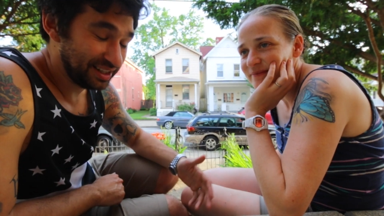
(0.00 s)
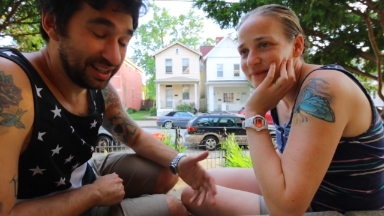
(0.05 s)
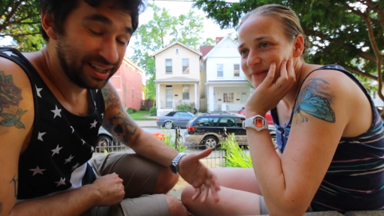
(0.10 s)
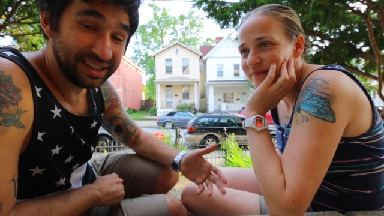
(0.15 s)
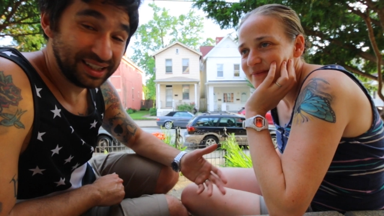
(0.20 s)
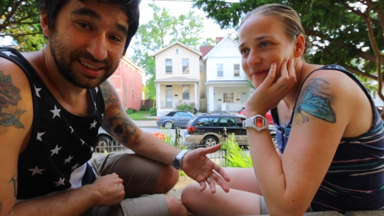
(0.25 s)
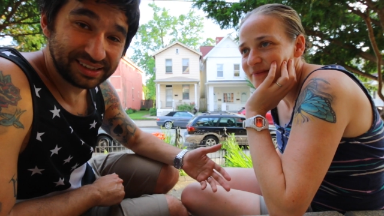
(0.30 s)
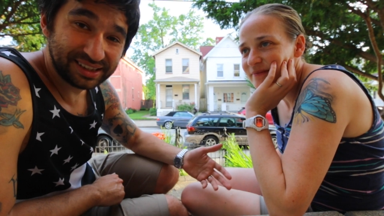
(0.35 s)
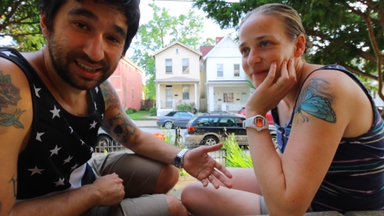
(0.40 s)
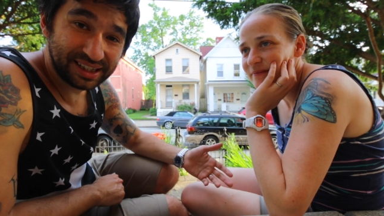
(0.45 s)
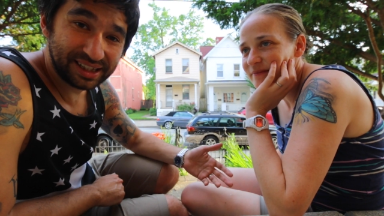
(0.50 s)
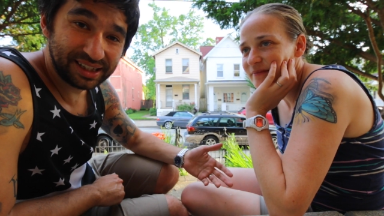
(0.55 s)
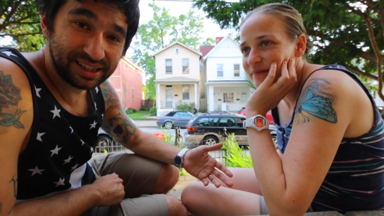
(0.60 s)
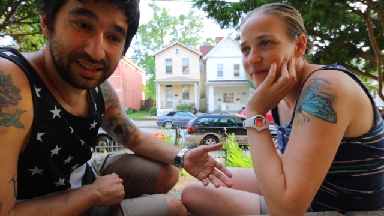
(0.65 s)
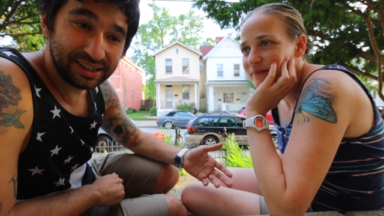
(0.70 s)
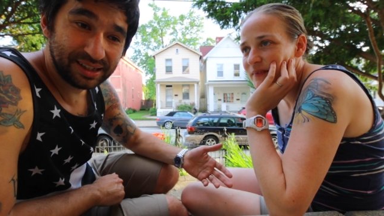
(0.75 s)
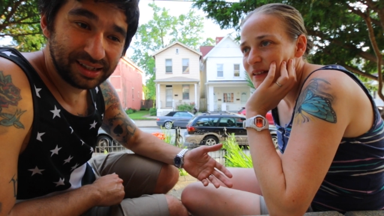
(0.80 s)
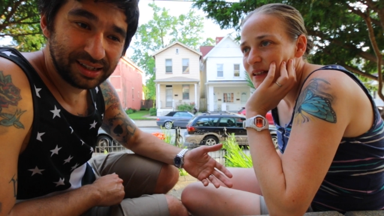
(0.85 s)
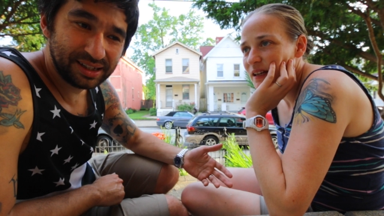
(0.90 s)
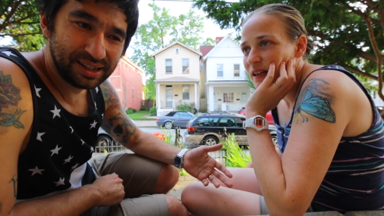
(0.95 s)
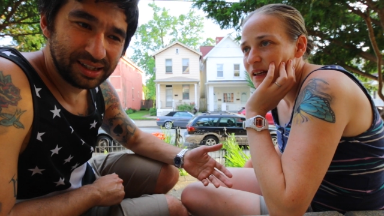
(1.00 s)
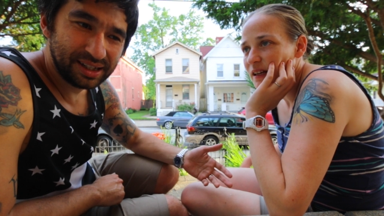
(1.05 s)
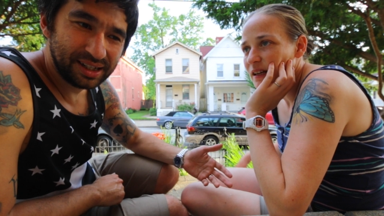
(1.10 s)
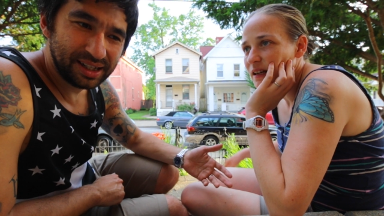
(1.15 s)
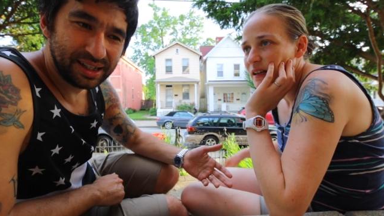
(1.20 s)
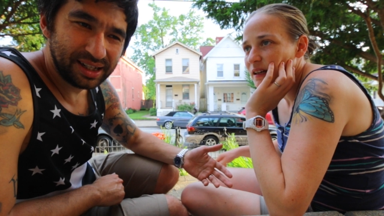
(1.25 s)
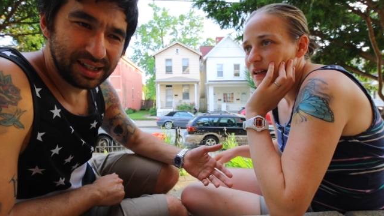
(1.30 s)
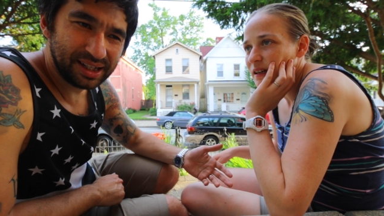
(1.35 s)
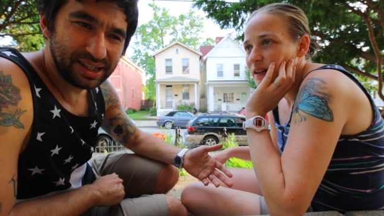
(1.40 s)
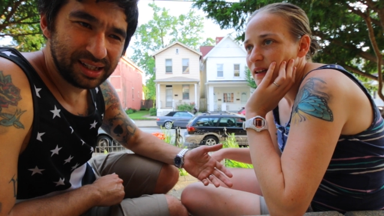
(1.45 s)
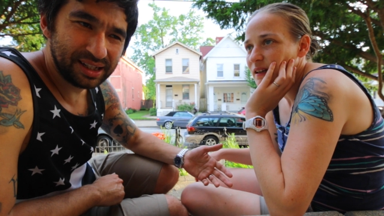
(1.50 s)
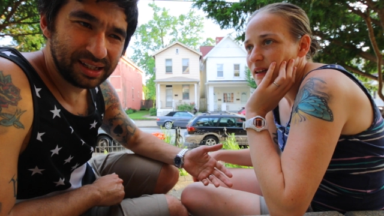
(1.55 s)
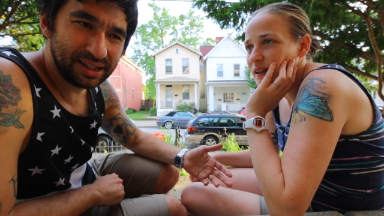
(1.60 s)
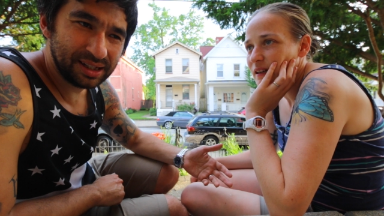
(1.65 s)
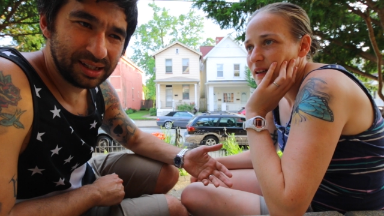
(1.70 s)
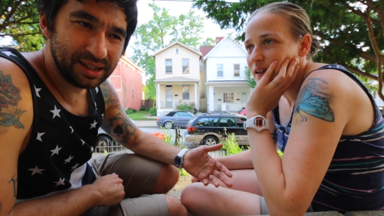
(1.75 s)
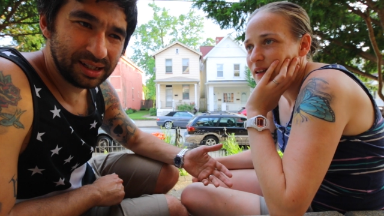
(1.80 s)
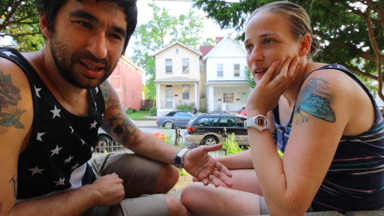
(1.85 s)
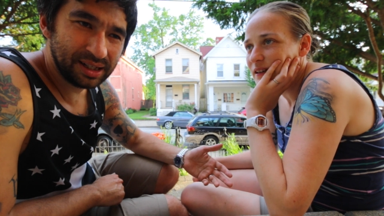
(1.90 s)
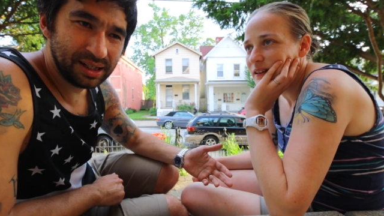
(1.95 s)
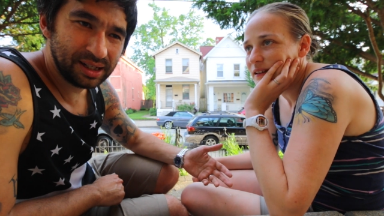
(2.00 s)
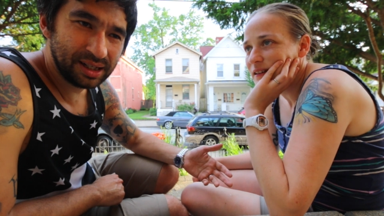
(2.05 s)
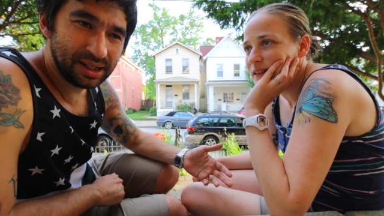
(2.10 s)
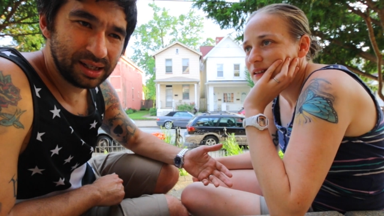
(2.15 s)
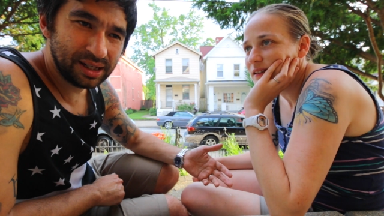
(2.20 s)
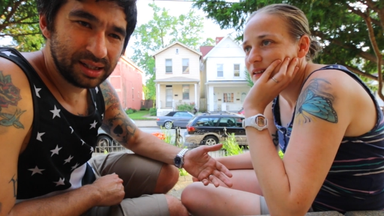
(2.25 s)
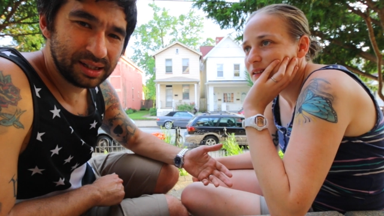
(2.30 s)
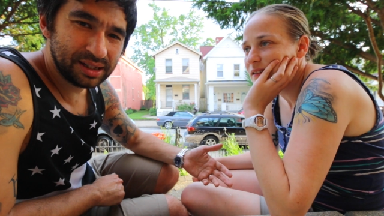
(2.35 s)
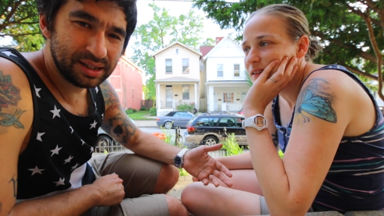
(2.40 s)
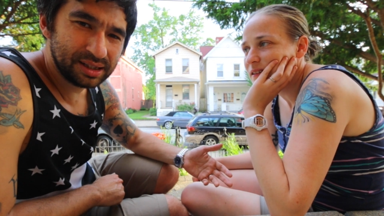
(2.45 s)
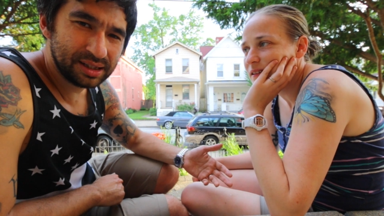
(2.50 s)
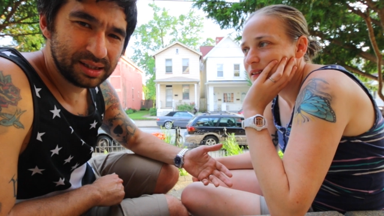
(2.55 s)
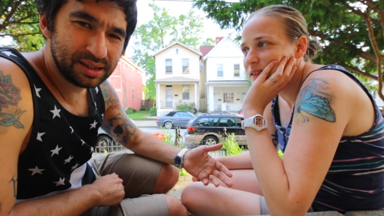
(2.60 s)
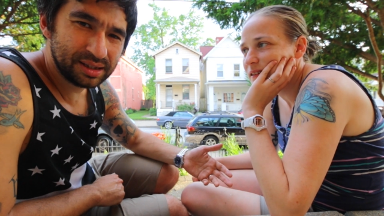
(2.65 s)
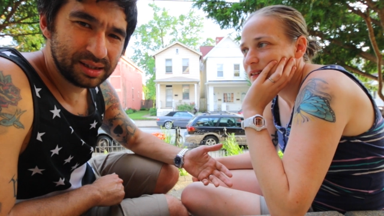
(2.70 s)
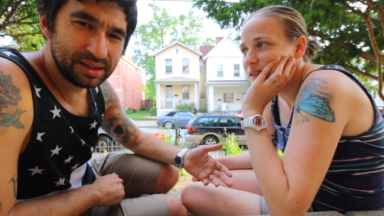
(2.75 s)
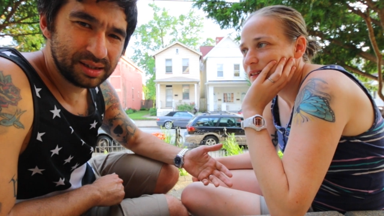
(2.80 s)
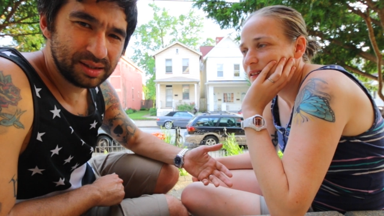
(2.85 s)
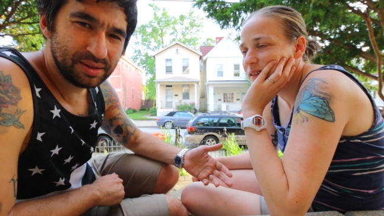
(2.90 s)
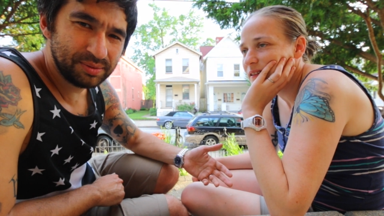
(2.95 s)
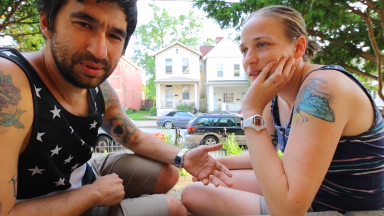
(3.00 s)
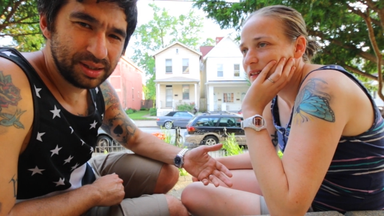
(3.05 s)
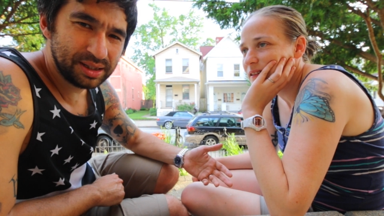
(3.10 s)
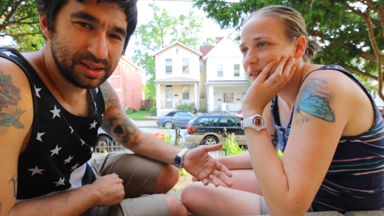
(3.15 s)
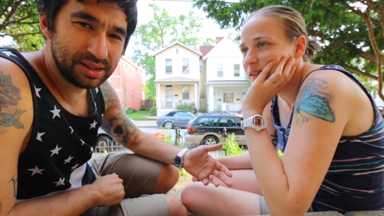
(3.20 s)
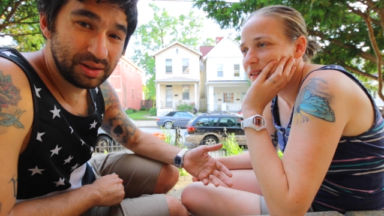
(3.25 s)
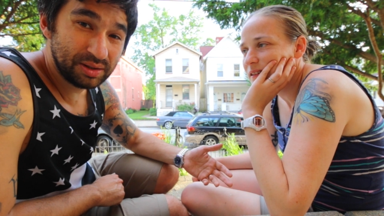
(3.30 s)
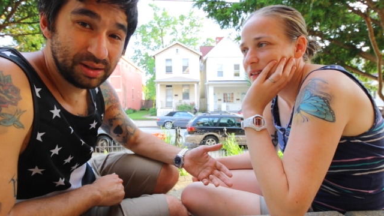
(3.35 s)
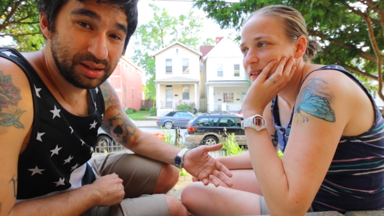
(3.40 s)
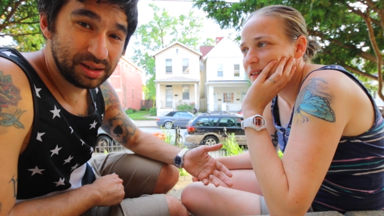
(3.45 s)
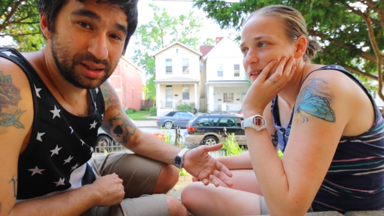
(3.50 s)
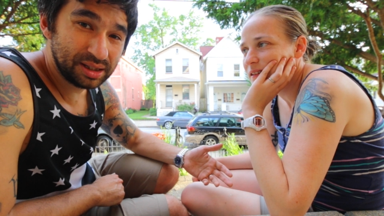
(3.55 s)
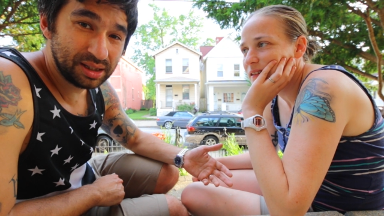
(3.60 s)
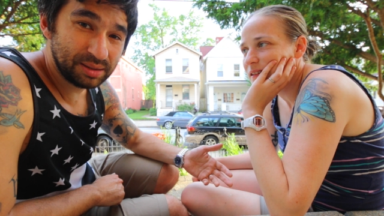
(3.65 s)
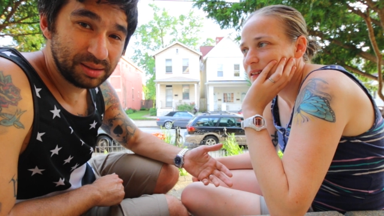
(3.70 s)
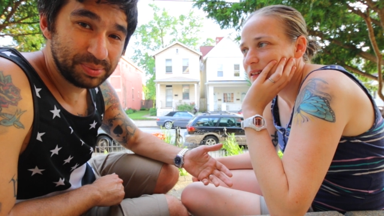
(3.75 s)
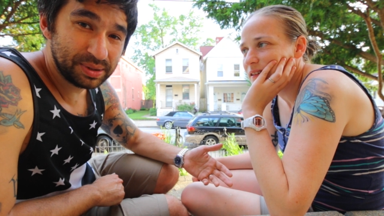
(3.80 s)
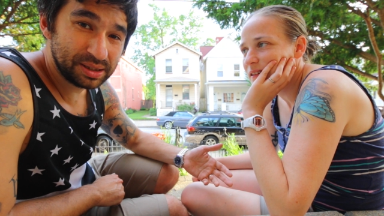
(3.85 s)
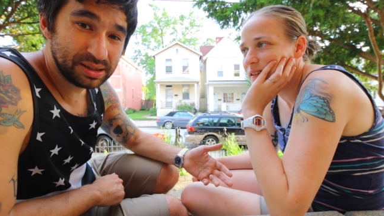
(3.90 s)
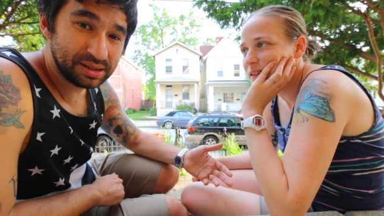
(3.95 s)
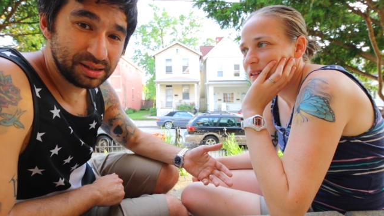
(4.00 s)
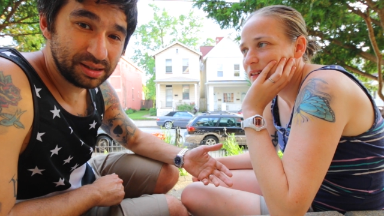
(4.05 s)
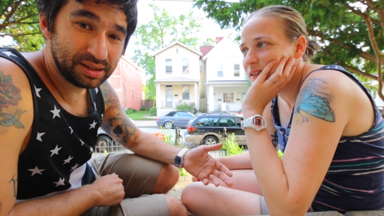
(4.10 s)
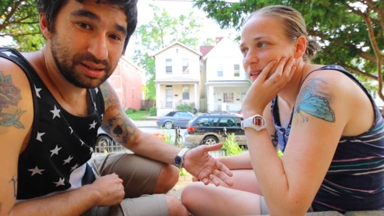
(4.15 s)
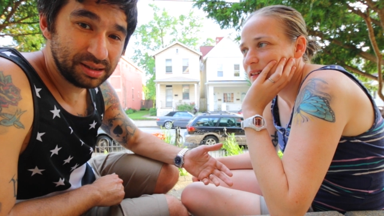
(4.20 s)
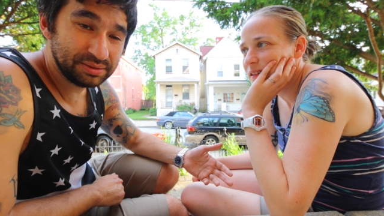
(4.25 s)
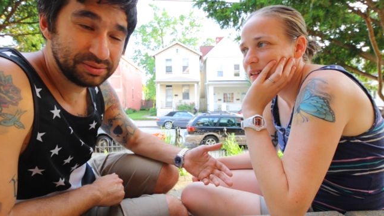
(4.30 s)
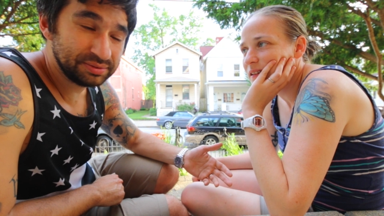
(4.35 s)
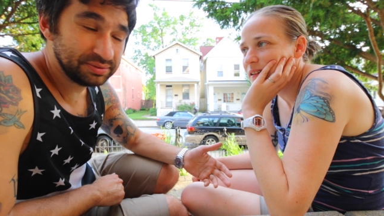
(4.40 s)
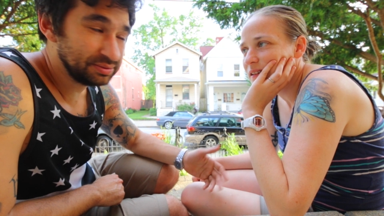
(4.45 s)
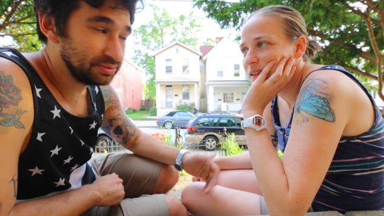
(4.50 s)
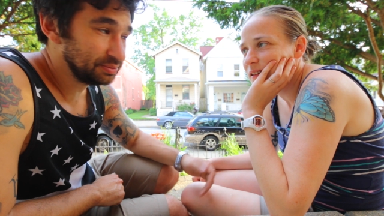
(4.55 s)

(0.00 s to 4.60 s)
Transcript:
Speaker 1: I said, hey, did we do anything to piss you off?